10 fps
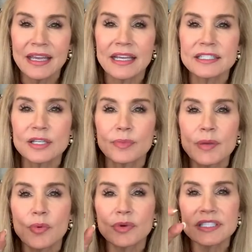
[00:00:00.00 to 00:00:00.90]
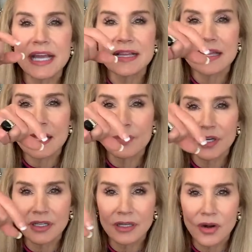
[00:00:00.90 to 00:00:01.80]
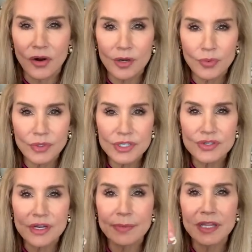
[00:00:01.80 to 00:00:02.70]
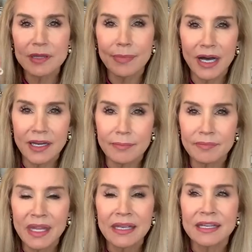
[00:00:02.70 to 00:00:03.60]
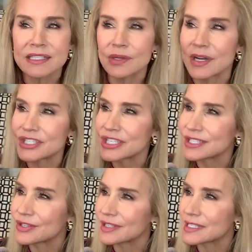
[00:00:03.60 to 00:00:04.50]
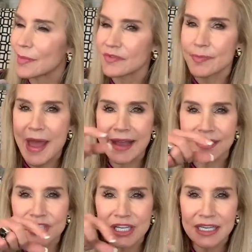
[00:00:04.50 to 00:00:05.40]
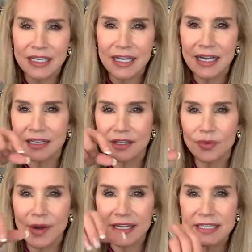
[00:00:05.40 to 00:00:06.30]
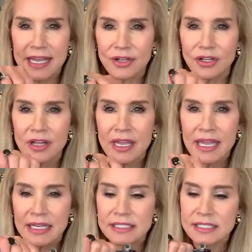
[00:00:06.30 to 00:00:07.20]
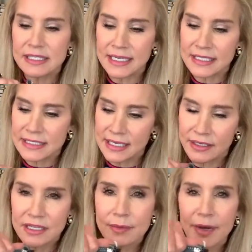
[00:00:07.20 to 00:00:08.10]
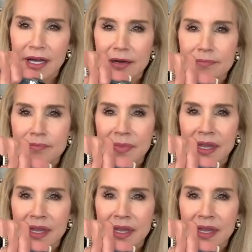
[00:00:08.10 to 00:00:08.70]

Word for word: And so people were saying that they put a little cardboard strip in the bottom. So I just took some of the packaging and cut a little rectangle and stuck it down in the bottom.